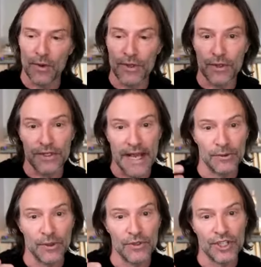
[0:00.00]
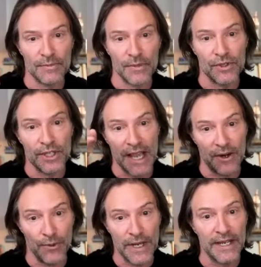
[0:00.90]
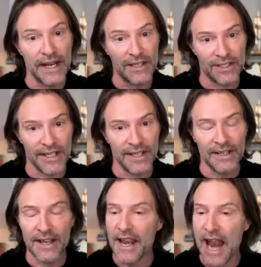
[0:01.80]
where you could download the sheet music and read it and sing it.